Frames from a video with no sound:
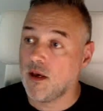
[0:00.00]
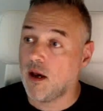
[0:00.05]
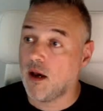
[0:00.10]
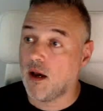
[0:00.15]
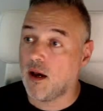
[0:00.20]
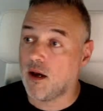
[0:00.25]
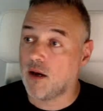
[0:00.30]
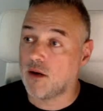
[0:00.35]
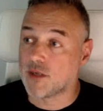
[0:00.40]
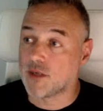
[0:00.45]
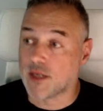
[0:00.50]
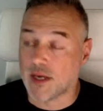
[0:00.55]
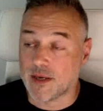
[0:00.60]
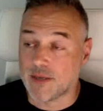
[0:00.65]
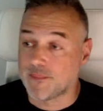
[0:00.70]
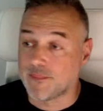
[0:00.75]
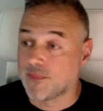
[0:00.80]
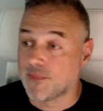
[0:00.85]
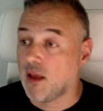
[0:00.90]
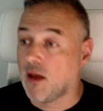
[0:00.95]
Okay,
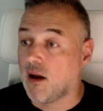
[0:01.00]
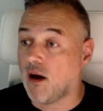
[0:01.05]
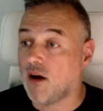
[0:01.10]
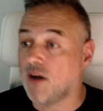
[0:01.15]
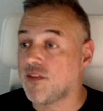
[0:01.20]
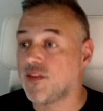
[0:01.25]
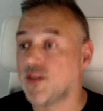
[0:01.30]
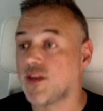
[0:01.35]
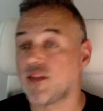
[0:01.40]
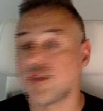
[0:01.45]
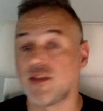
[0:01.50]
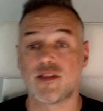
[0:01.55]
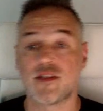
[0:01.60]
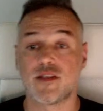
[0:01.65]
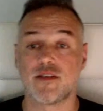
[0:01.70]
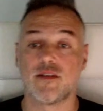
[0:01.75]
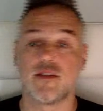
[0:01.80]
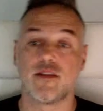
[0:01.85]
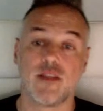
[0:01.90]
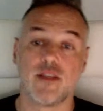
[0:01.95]
I think
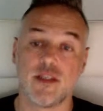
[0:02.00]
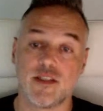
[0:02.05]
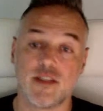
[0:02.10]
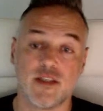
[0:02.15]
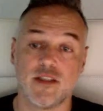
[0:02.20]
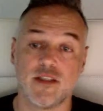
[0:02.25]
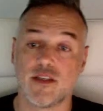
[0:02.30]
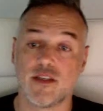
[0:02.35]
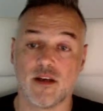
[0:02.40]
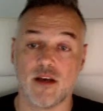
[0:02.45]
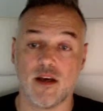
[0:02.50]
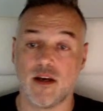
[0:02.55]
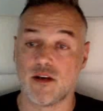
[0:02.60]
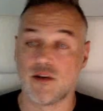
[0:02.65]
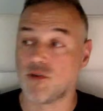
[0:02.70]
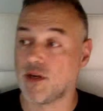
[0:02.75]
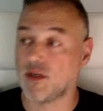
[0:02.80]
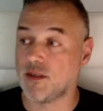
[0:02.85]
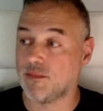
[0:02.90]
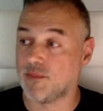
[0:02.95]
this is a
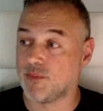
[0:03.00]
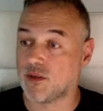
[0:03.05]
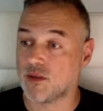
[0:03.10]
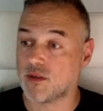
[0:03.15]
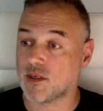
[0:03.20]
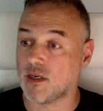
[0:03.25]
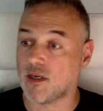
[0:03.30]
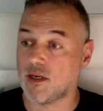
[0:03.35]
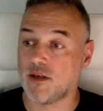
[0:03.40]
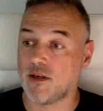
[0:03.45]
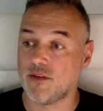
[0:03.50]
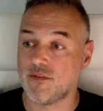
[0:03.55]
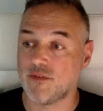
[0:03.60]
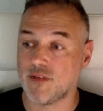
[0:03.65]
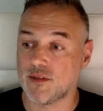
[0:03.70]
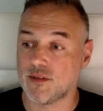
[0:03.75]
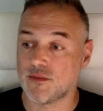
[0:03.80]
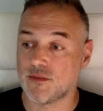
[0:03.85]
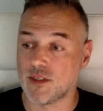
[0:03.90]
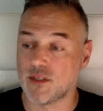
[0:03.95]
great book. I
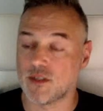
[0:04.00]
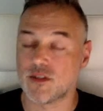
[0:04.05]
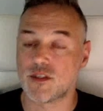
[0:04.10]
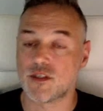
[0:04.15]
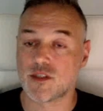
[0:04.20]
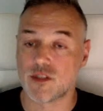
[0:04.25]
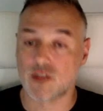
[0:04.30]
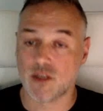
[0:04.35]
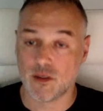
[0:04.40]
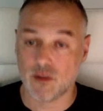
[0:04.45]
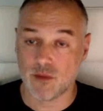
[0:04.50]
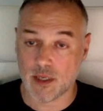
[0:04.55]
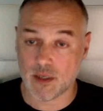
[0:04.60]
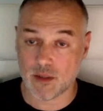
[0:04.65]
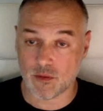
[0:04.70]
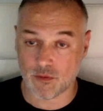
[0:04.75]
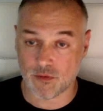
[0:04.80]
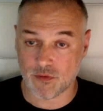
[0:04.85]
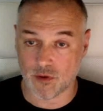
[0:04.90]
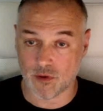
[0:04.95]
found it so
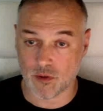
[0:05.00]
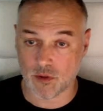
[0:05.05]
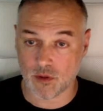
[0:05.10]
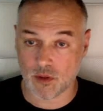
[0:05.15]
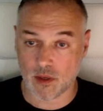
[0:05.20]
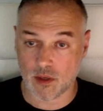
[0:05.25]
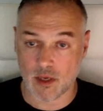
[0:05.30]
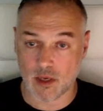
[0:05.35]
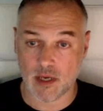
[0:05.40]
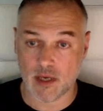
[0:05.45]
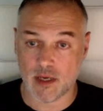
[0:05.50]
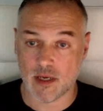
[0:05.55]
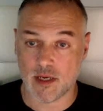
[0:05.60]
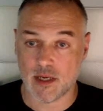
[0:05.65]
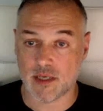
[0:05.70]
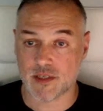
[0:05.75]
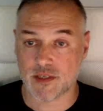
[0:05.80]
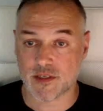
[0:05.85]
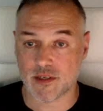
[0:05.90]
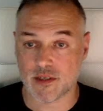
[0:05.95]
helpful
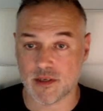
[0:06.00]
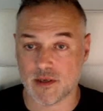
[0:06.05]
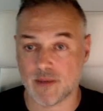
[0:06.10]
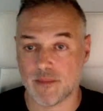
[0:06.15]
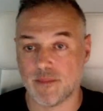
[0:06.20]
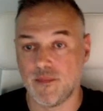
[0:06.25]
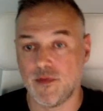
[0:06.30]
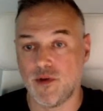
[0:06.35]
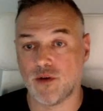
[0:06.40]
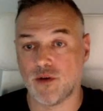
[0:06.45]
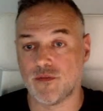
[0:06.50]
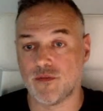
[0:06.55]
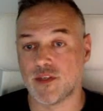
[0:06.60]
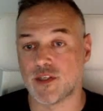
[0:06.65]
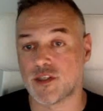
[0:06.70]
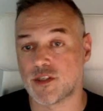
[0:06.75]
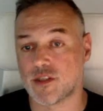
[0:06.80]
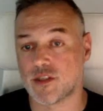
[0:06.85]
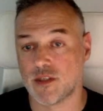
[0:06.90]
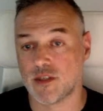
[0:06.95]
as a
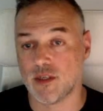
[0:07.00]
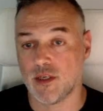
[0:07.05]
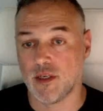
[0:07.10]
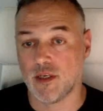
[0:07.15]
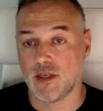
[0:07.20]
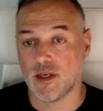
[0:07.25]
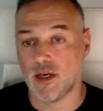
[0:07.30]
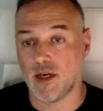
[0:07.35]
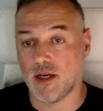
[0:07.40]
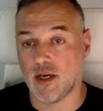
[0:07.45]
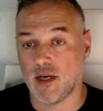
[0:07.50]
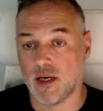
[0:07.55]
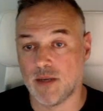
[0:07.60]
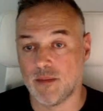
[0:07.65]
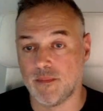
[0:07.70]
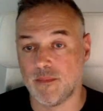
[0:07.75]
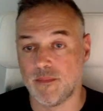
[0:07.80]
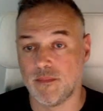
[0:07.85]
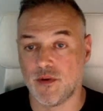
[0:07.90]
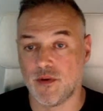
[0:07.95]
novice
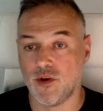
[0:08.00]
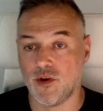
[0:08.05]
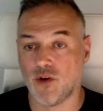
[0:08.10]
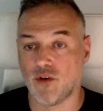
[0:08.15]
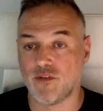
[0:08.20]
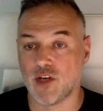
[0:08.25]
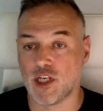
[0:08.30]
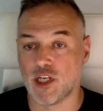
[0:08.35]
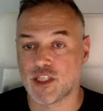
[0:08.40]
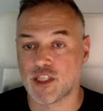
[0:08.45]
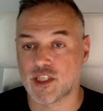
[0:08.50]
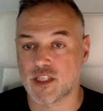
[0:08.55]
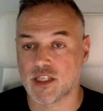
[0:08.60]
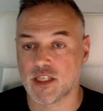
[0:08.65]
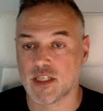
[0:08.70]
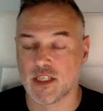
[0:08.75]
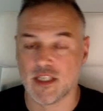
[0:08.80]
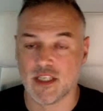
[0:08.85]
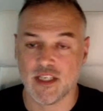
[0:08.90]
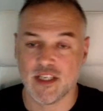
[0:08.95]
novelist.
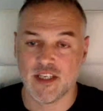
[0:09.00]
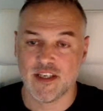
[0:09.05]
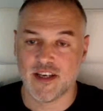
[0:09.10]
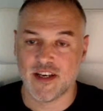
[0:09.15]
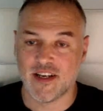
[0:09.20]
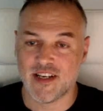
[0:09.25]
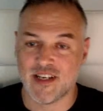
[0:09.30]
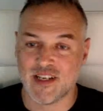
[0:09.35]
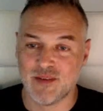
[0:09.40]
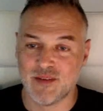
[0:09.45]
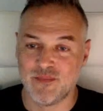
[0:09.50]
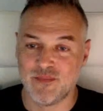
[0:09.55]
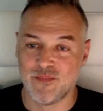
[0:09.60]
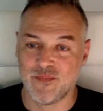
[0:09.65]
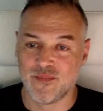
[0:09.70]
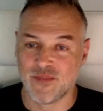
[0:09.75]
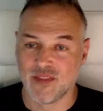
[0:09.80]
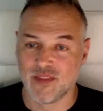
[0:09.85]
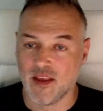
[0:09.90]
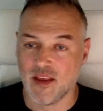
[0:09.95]

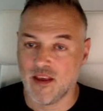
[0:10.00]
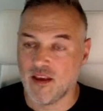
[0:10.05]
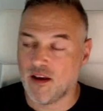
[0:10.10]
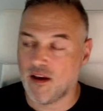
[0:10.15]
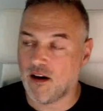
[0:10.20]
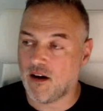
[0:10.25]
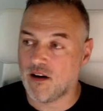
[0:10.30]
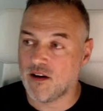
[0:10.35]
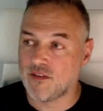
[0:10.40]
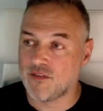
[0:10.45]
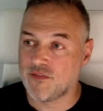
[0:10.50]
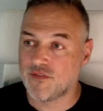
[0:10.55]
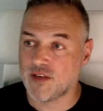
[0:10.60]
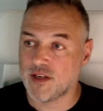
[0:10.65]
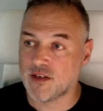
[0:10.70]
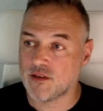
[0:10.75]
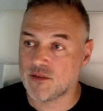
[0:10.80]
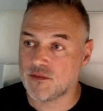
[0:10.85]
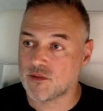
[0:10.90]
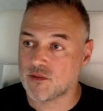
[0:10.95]
I
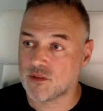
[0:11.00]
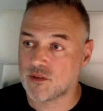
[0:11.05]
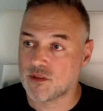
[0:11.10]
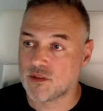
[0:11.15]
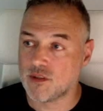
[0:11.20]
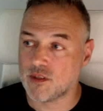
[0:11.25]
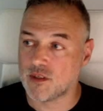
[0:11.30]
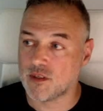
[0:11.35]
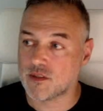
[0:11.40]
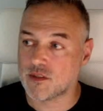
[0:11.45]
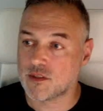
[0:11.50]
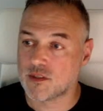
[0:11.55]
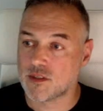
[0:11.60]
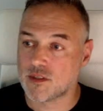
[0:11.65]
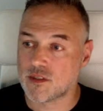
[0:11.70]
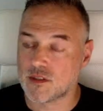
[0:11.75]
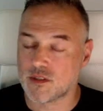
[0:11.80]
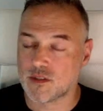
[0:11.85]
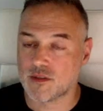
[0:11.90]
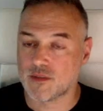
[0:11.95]
found
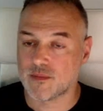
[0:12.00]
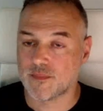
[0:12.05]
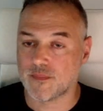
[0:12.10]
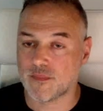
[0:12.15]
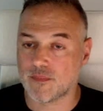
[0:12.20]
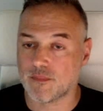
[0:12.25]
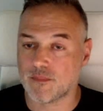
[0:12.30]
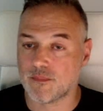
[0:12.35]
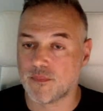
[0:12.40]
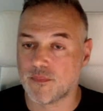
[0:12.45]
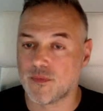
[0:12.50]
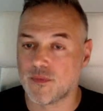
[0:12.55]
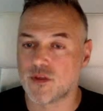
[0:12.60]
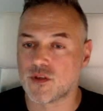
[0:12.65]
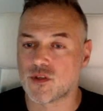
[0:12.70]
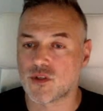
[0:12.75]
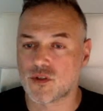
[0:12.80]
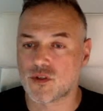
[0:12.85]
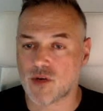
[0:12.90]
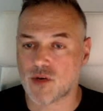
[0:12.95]
that the
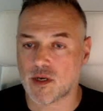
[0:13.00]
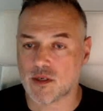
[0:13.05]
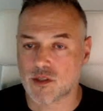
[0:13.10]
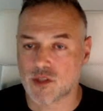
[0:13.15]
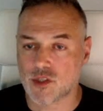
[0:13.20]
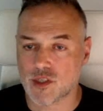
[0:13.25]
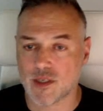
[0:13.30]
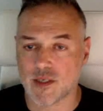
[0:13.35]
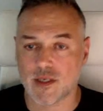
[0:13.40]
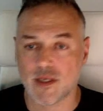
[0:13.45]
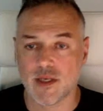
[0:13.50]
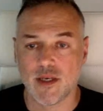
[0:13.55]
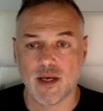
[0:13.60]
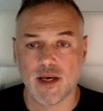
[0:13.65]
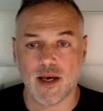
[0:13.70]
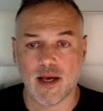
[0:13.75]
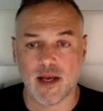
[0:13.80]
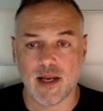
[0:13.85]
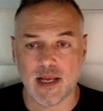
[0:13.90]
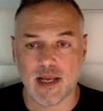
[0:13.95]
structure
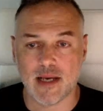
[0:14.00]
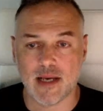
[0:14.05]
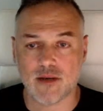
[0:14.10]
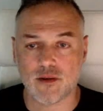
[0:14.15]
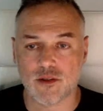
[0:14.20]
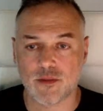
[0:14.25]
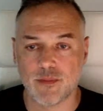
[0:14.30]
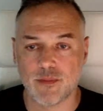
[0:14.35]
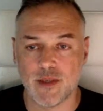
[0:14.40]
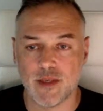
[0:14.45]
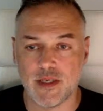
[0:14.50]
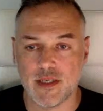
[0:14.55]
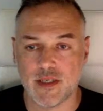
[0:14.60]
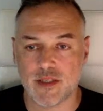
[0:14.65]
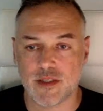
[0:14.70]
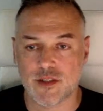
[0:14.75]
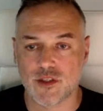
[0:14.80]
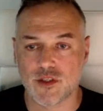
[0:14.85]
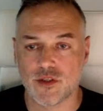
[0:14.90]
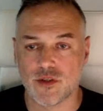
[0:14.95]
allowed me
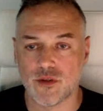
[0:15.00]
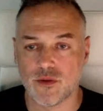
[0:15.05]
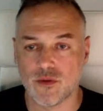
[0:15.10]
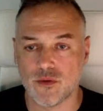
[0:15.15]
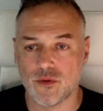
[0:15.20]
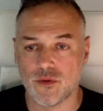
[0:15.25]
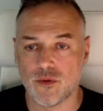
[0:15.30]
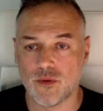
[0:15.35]
to